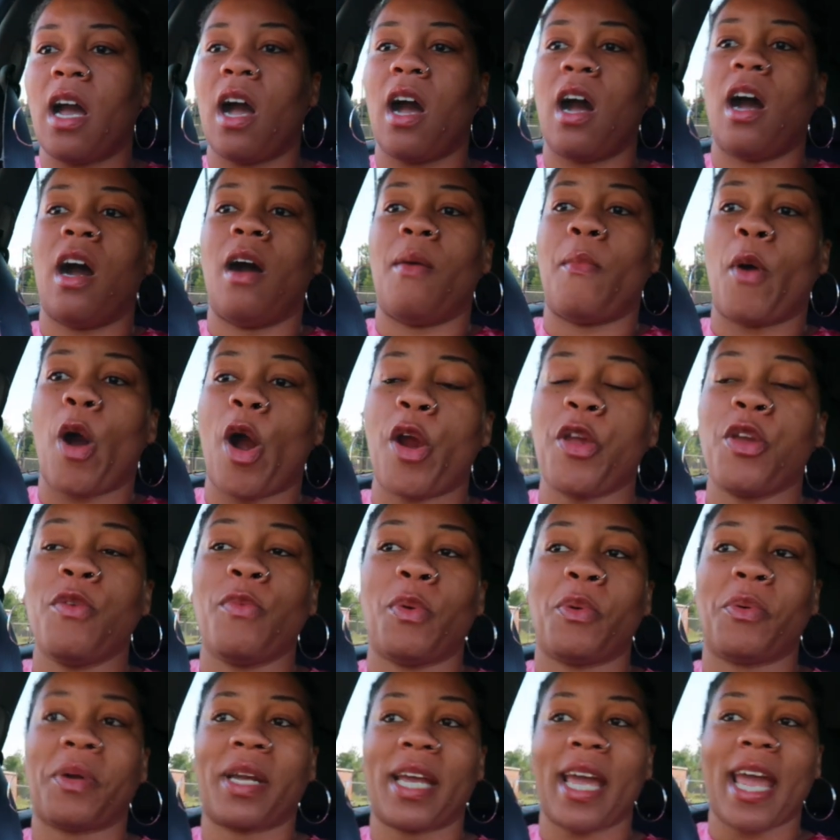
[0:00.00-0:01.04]
Um, are you
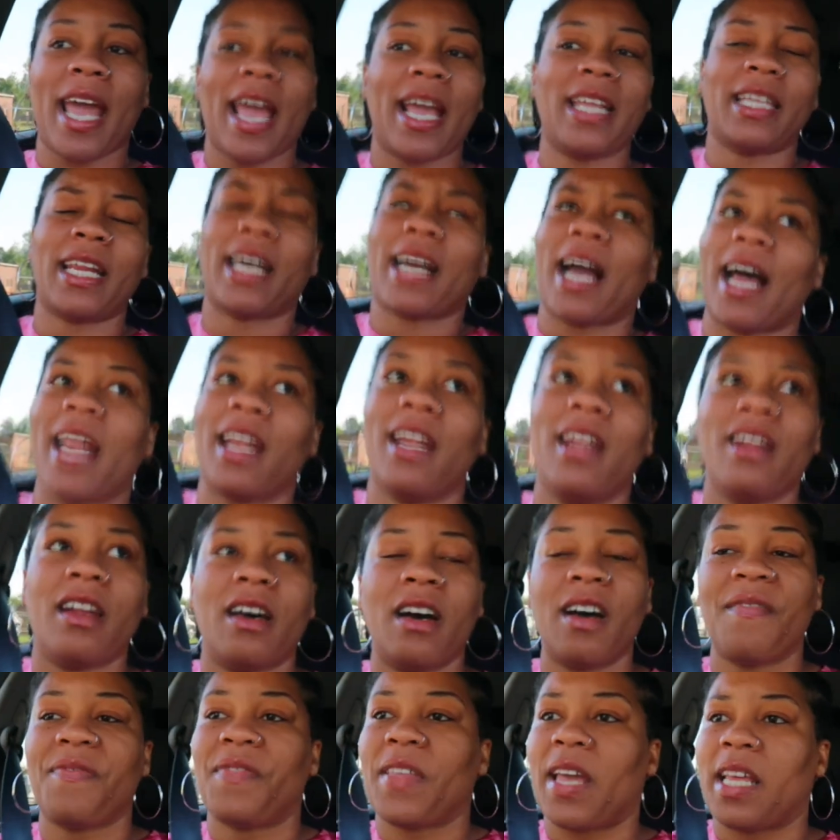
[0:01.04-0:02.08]
okay? Like, I
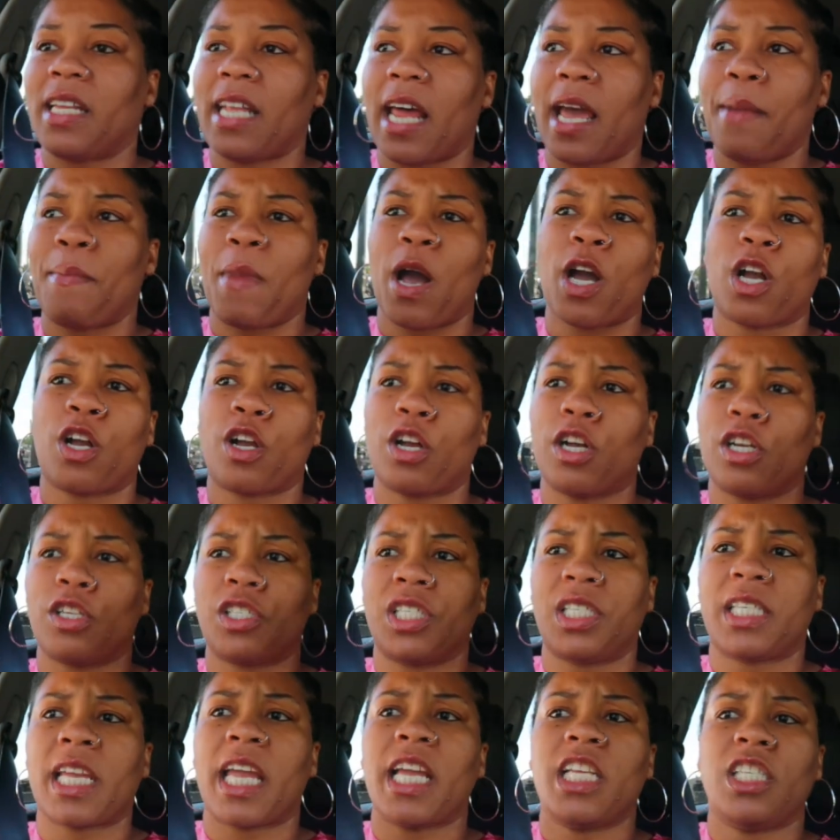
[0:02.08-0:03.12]
love that. Like, my girl
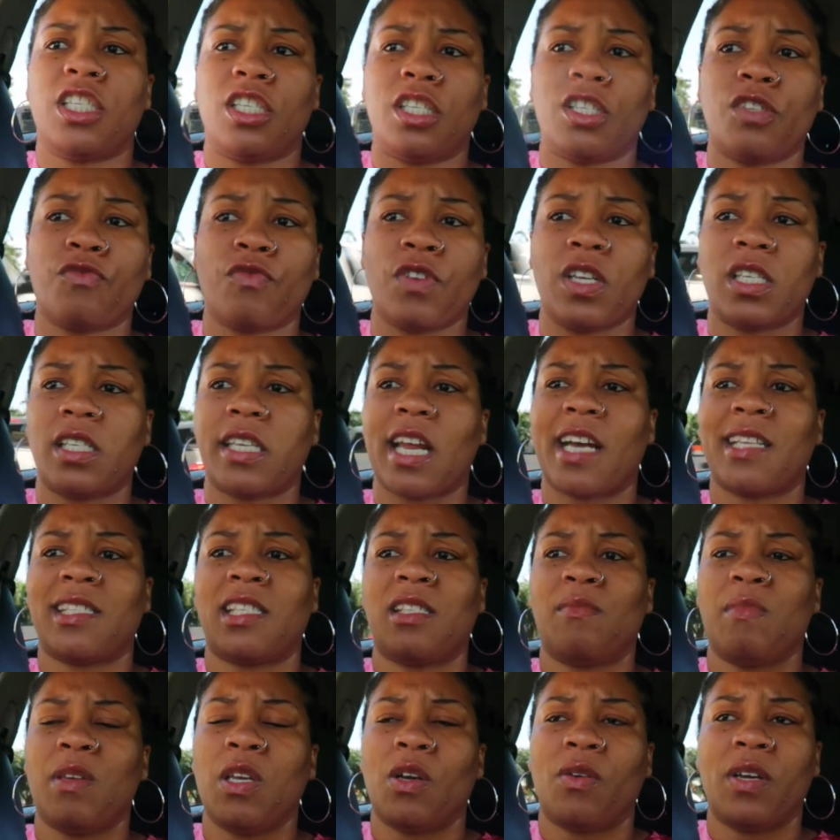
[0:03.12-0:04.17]
Shay just reached out
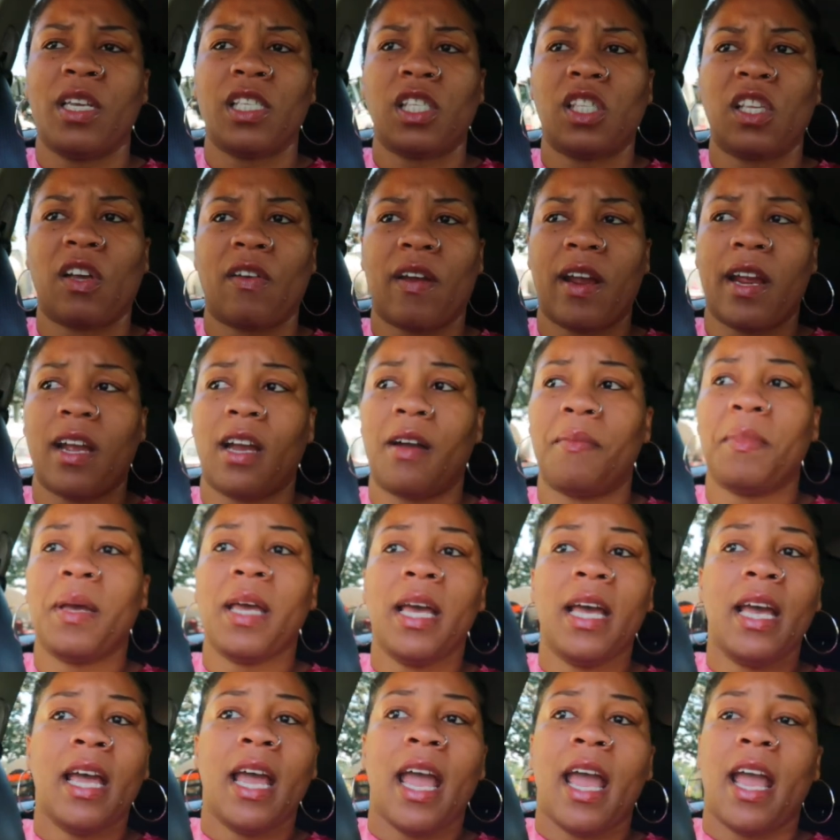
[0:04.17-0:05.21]
to me on
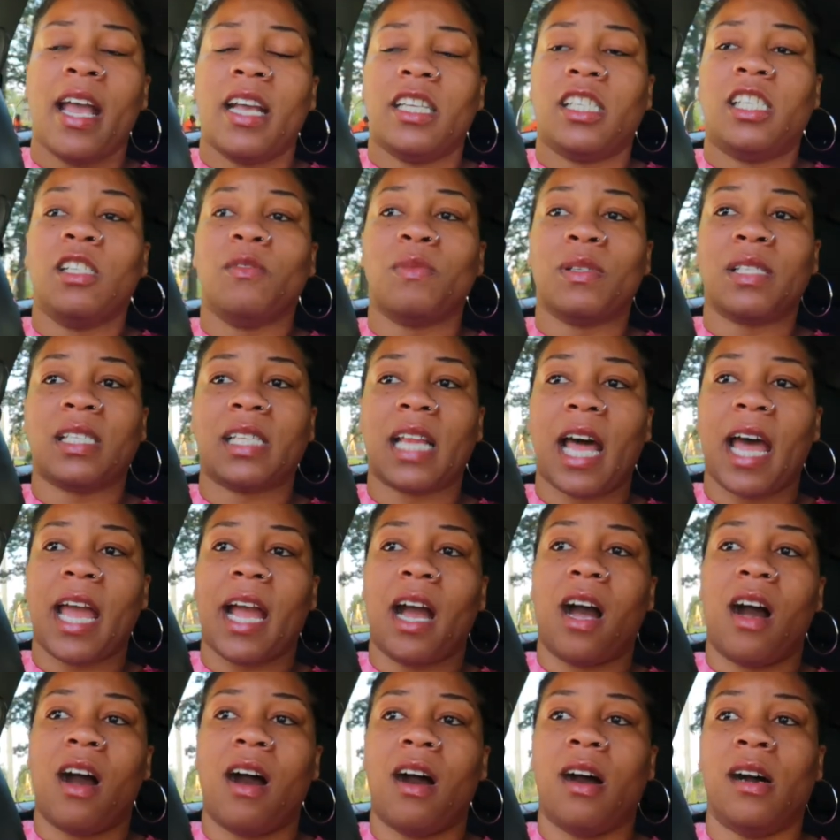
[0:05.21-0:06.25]
Instagram. She was like,
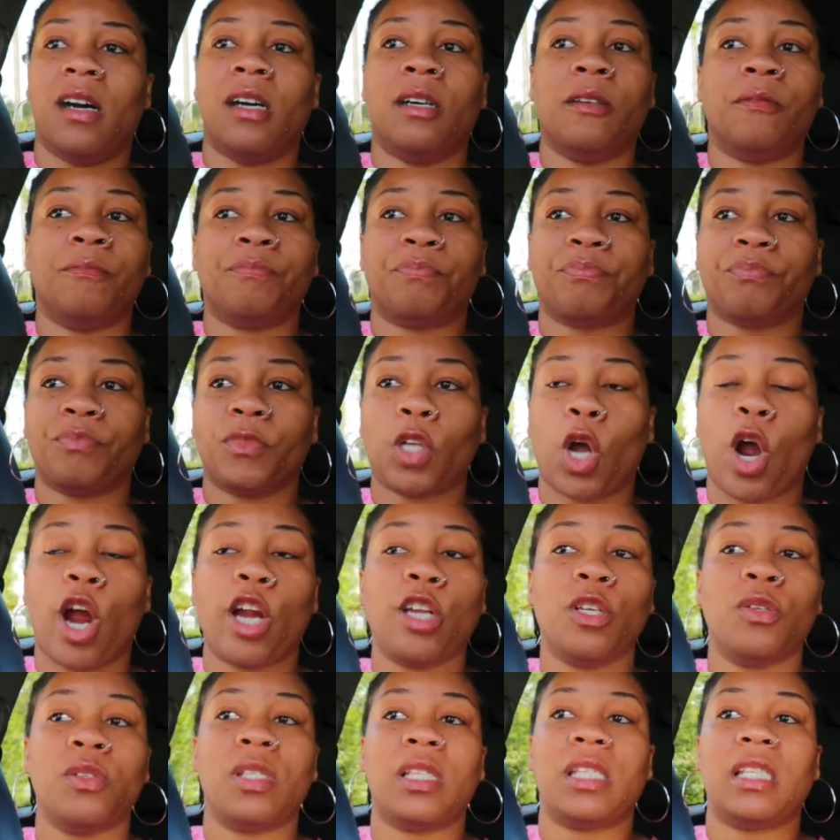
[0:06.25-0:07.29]
um, are
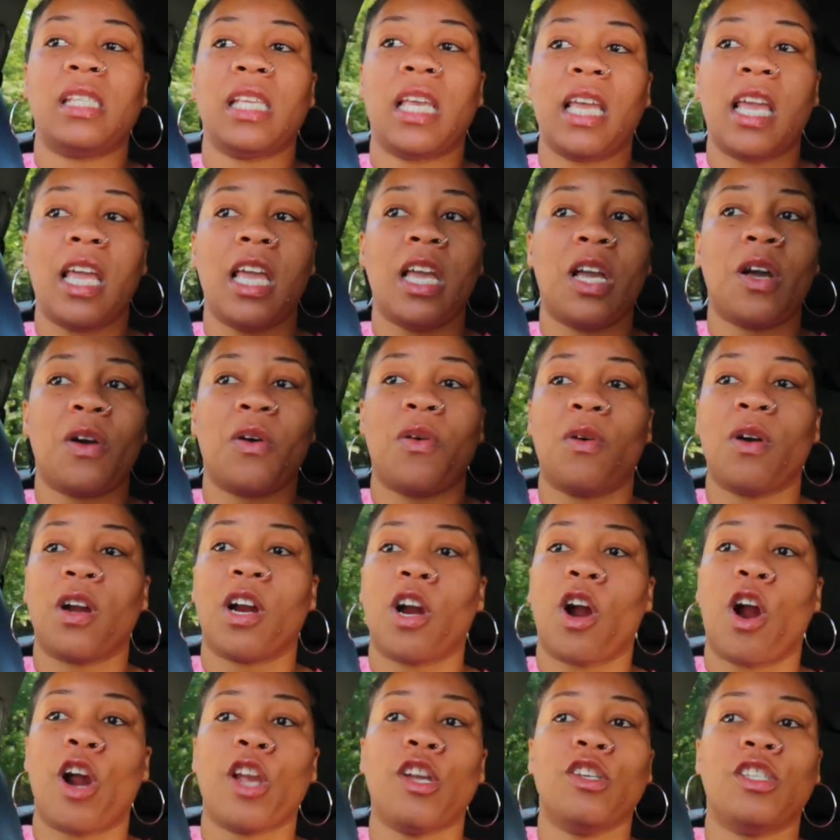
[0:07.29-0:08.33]
you sick or
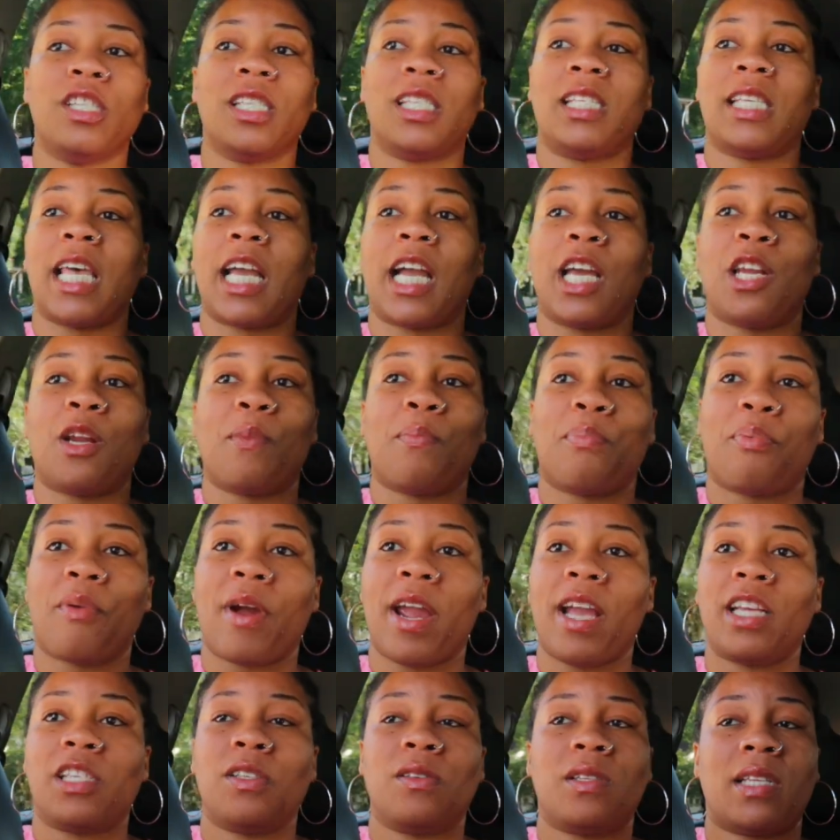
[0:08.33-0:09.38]
are you just taking a
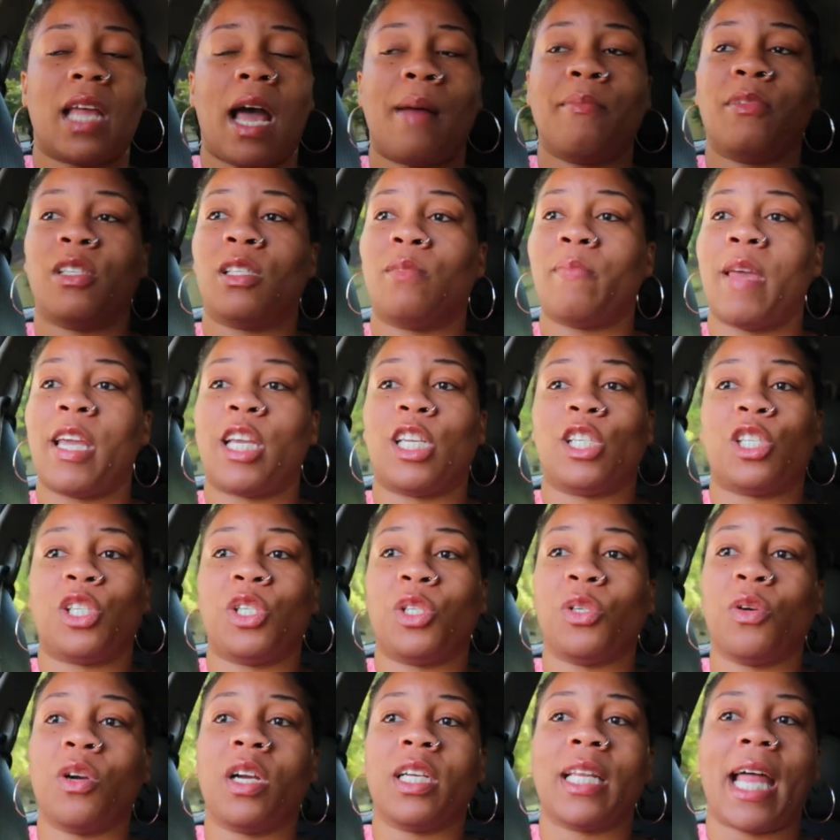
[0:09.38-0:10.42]
break? She was like, I'm just making
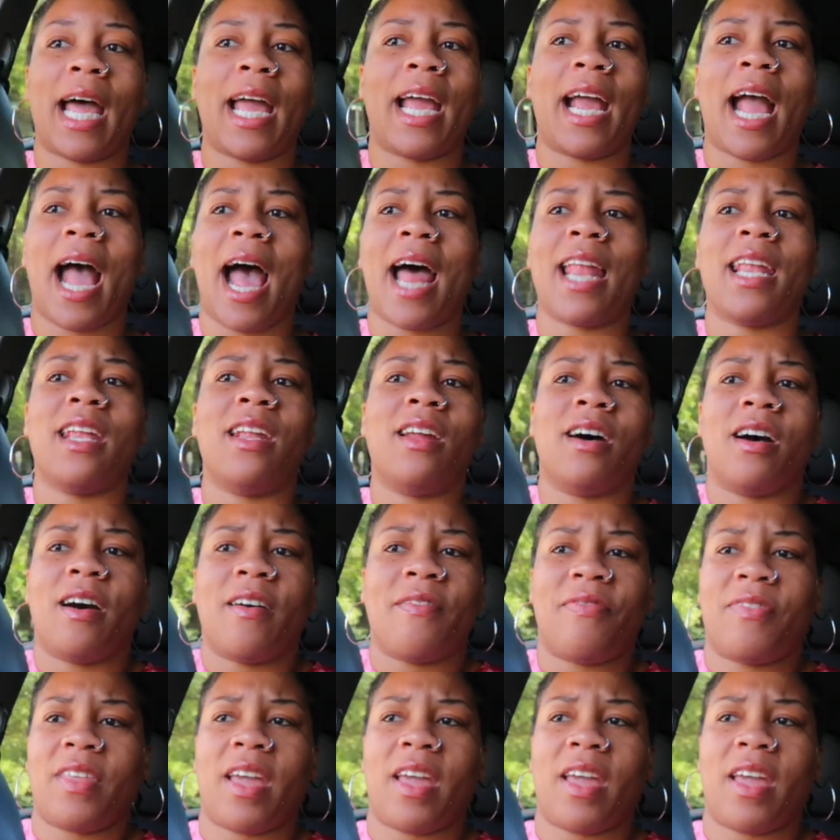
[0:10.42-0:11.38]
sure. Like, I love